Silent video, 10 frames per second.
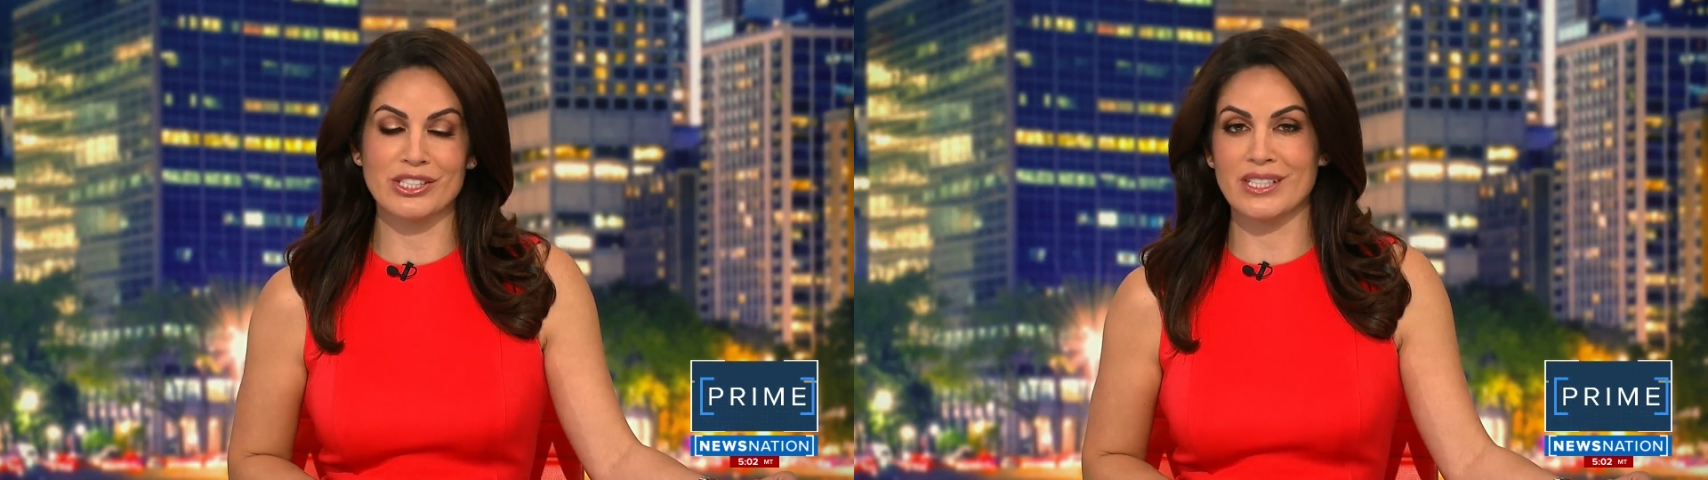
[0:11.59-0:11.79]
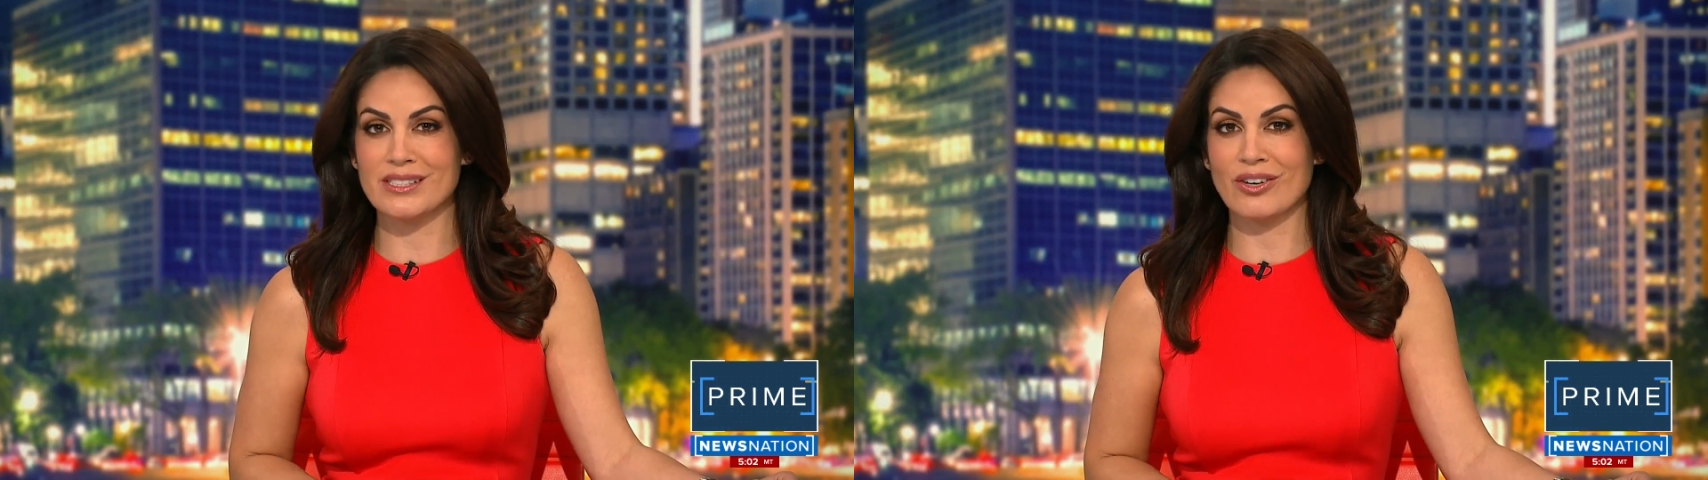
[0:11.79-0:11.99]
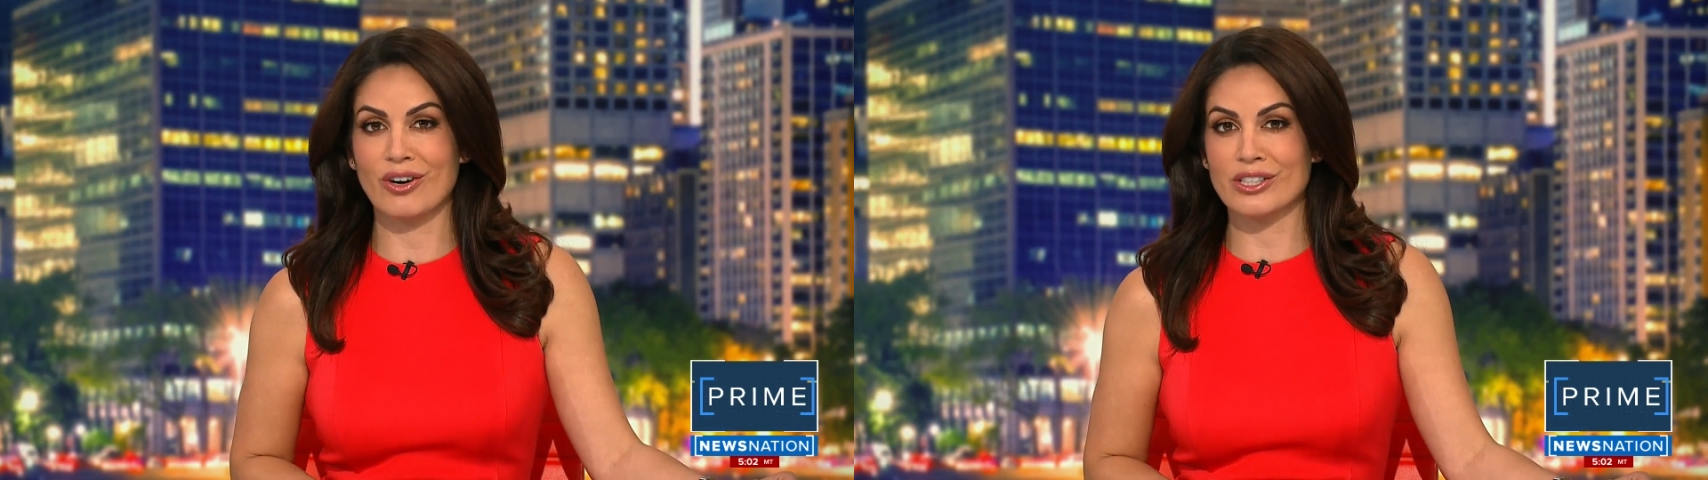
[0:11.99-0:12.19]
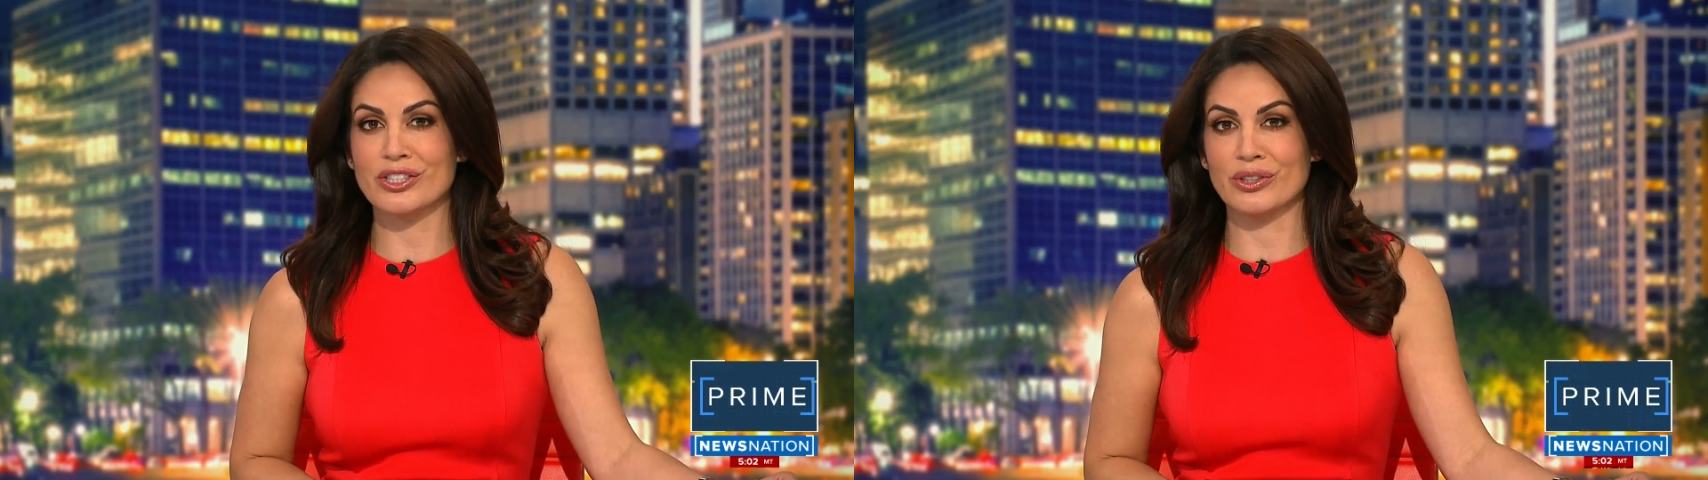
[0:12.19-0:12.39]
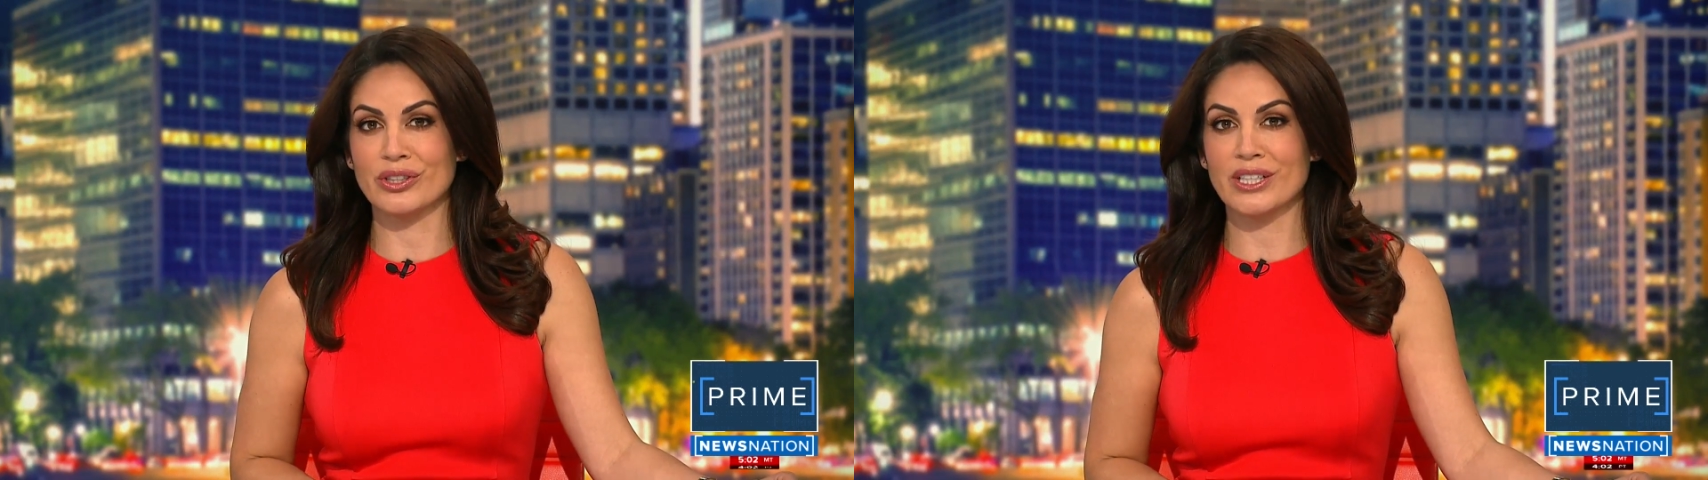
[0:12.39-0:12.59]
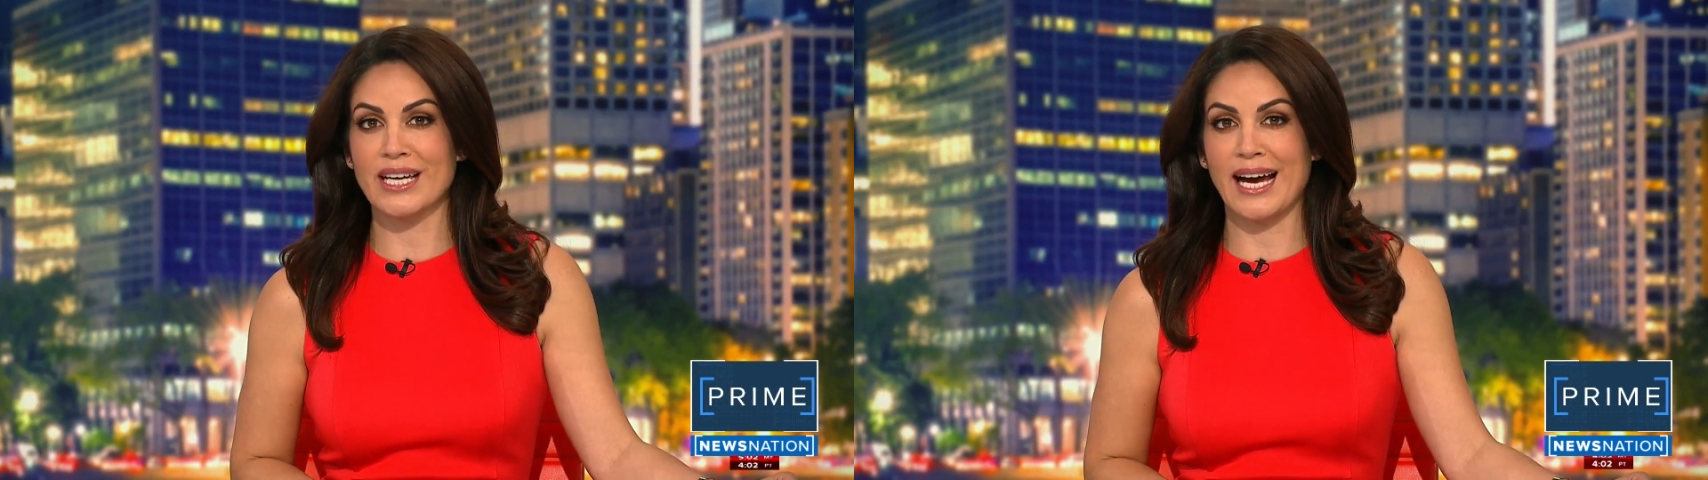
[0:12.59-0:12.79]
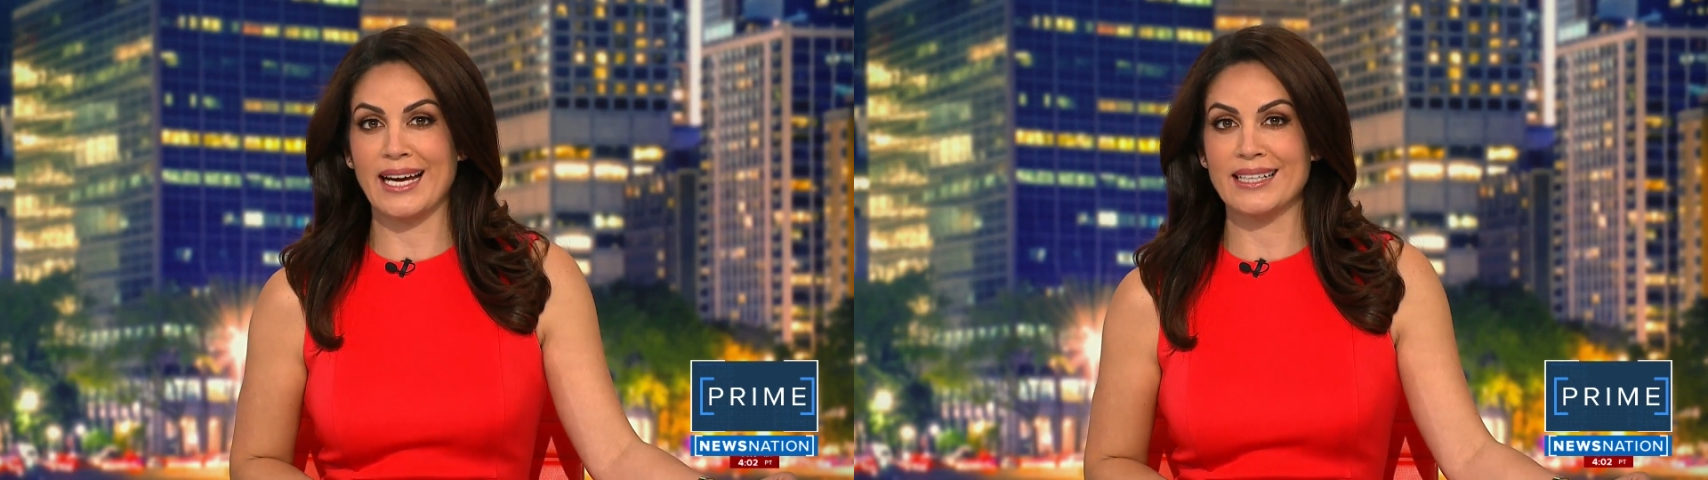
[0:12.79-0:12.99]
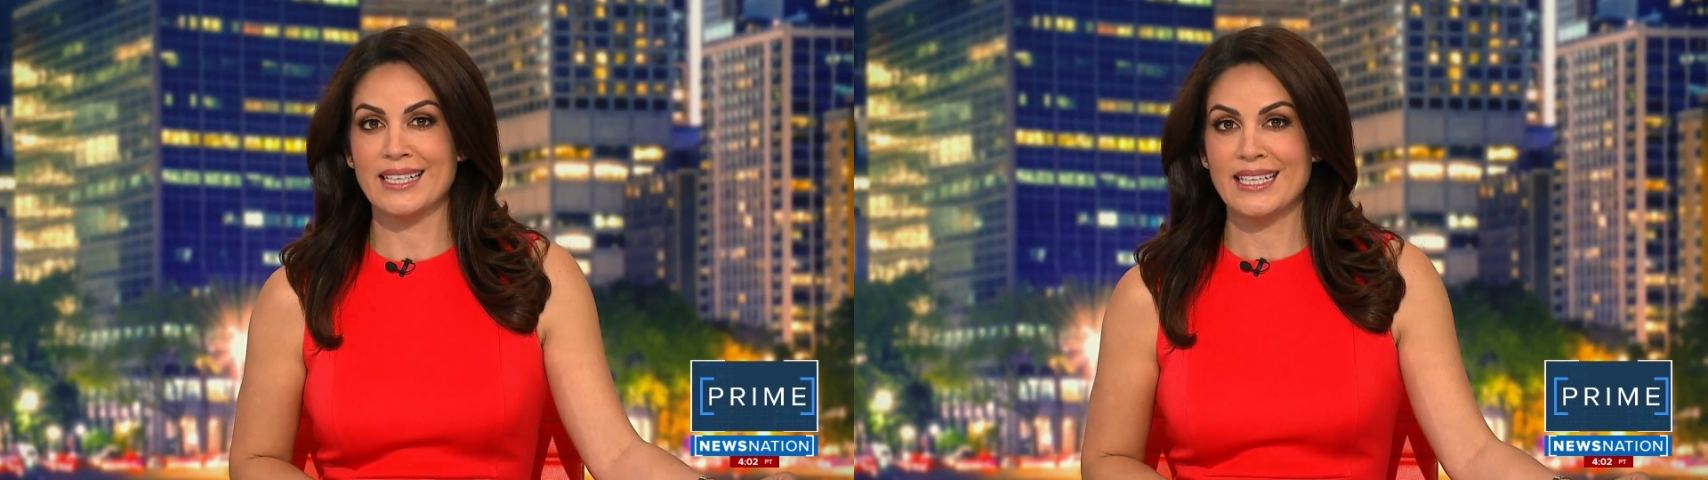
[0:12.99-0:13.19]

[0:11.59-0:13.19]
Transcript: is hard to look at.